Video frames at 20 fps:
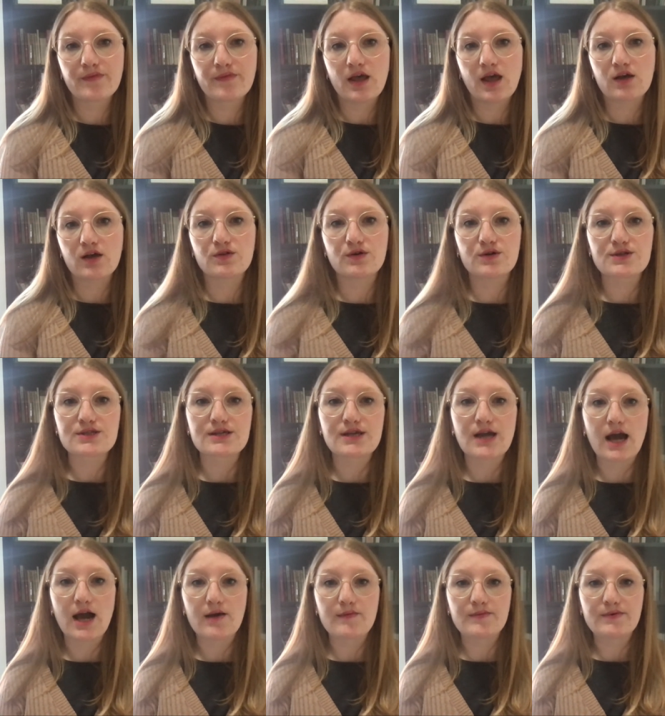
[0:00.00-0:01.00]
I close the
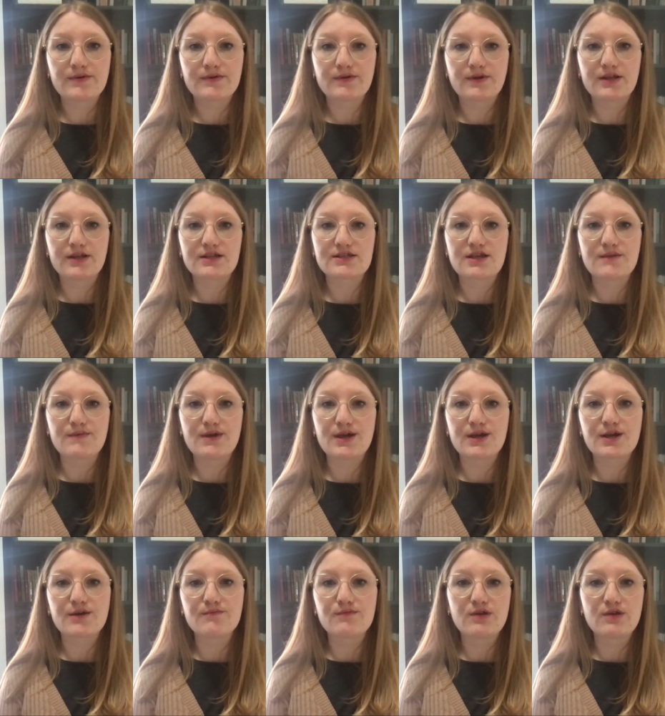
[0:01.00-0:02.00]
app and as I
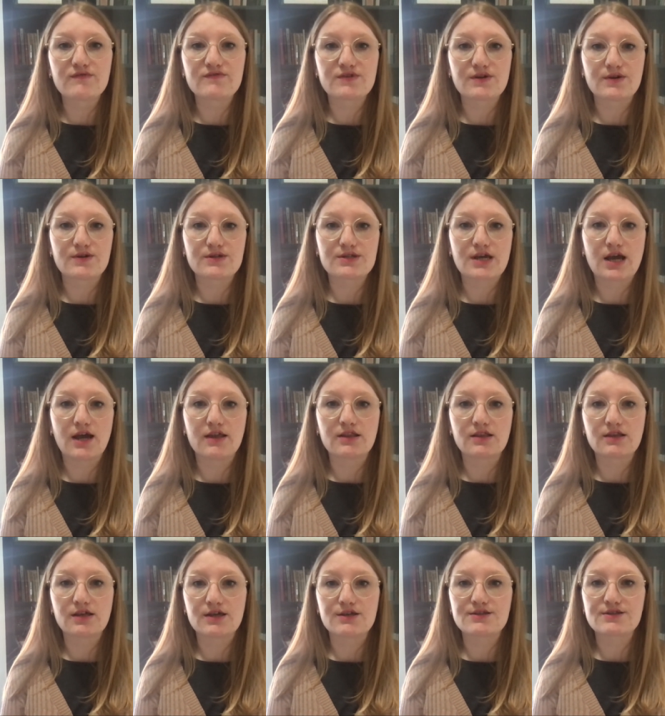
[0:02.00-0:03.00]
make a move to untie the
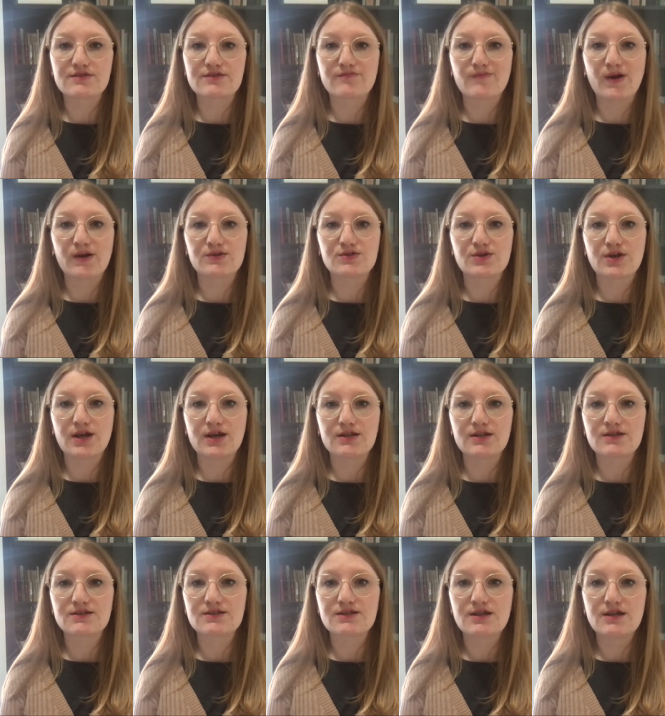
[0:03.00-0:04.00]
laces of my
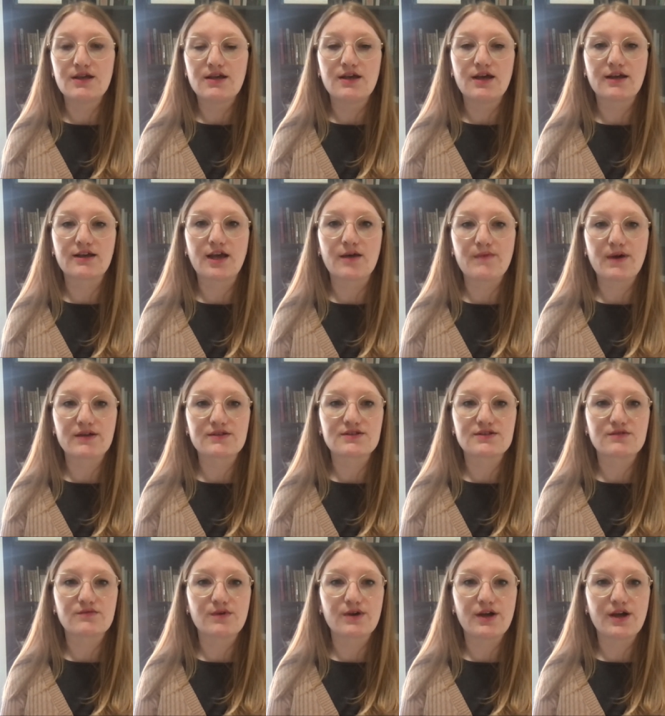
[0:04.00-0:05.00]
trainers and get back
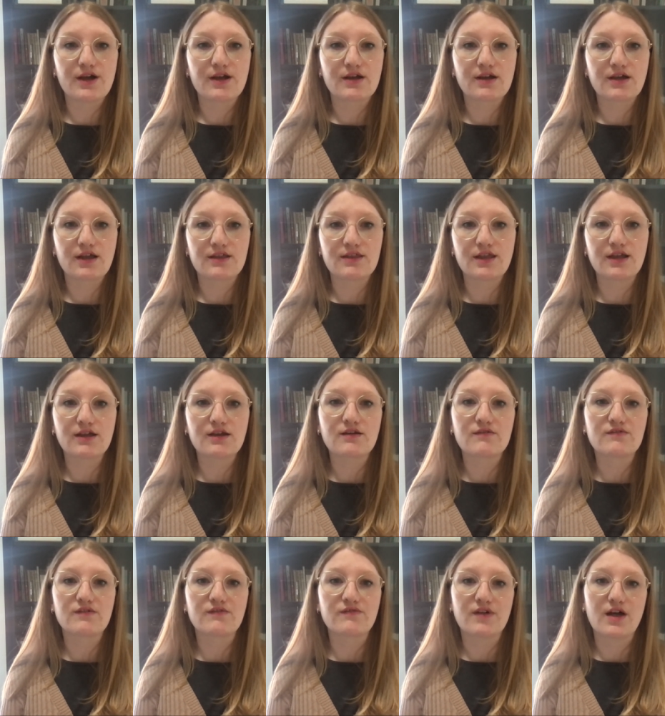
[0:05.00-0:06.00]
to work, I think of
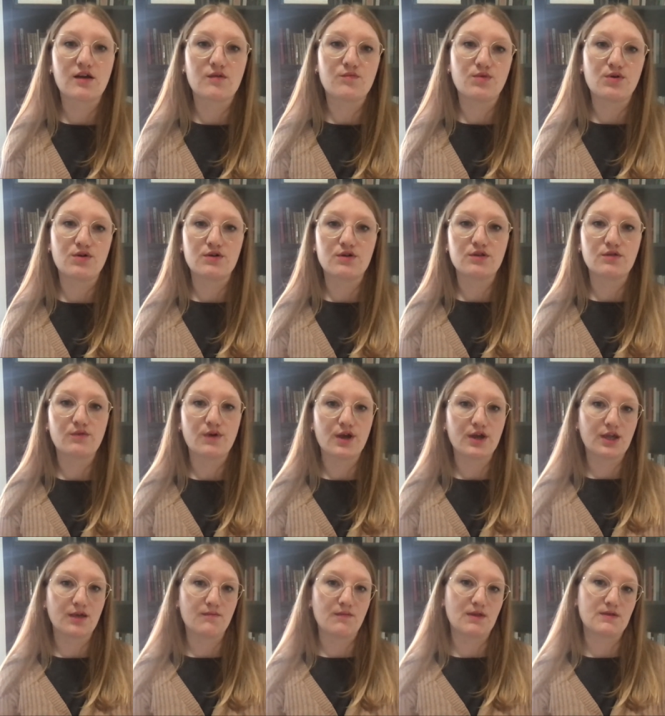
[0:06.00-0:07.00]
the flagpole at the
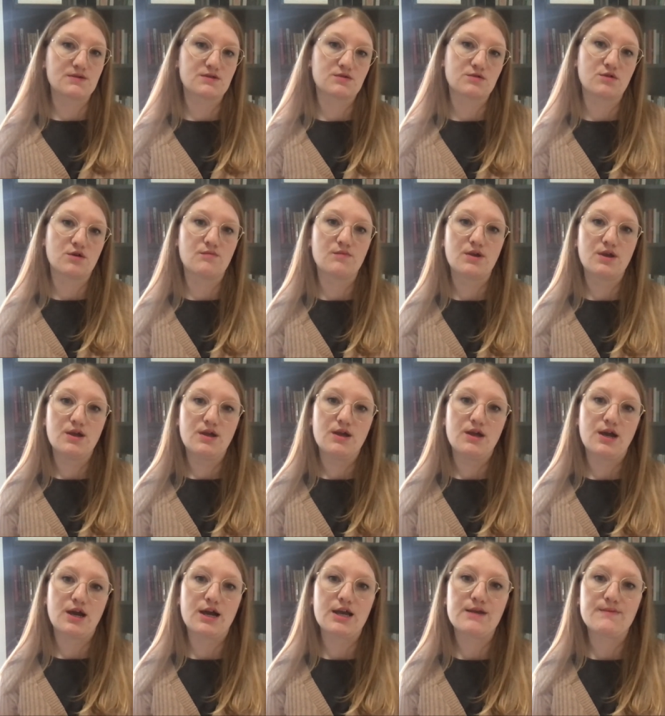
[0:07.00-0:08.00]
Working Men's Club
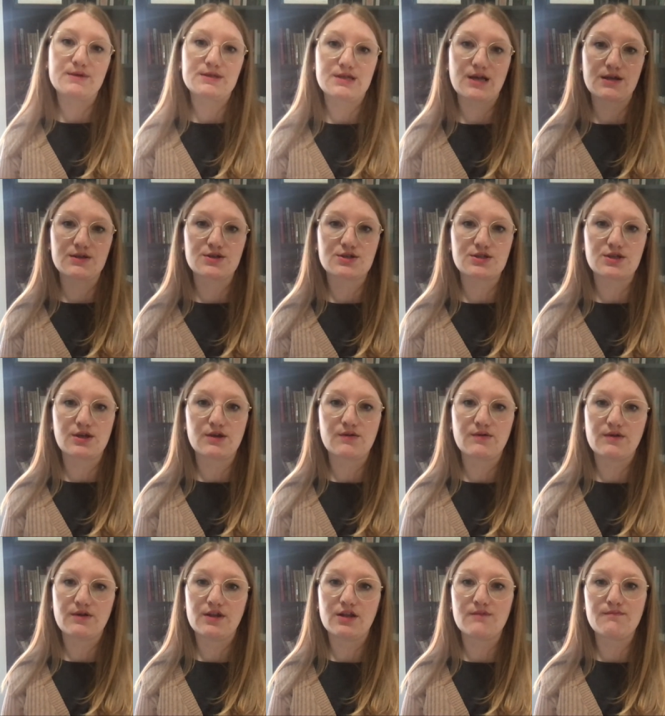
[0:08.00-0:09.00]
I am attached to
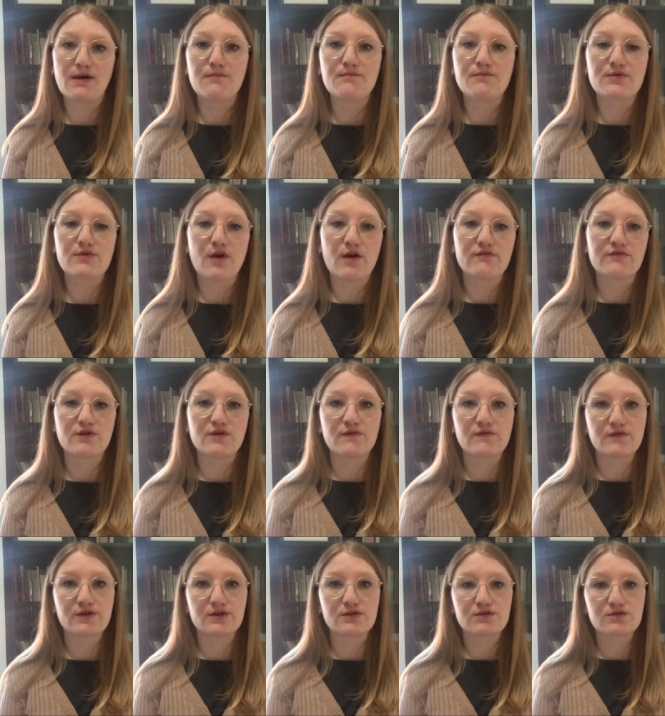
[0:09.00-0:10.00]
and a member of over
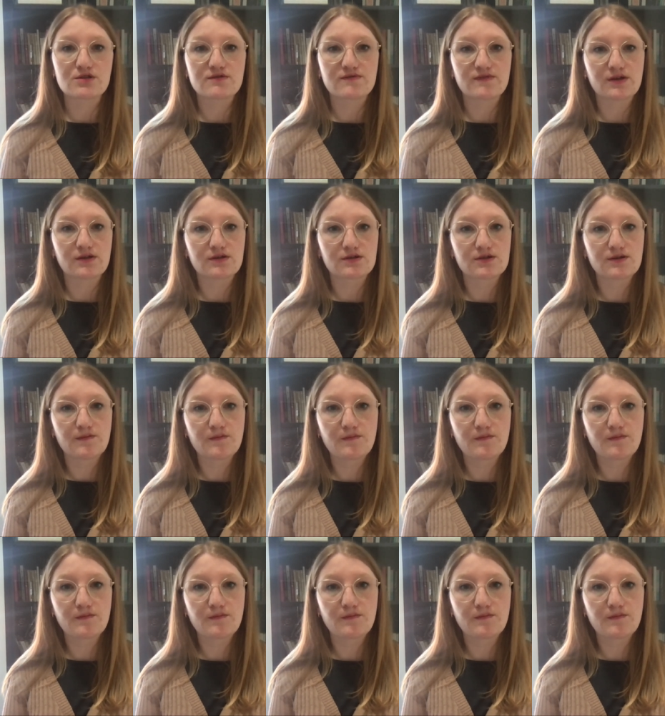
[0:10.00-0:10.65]
in Huddersfield.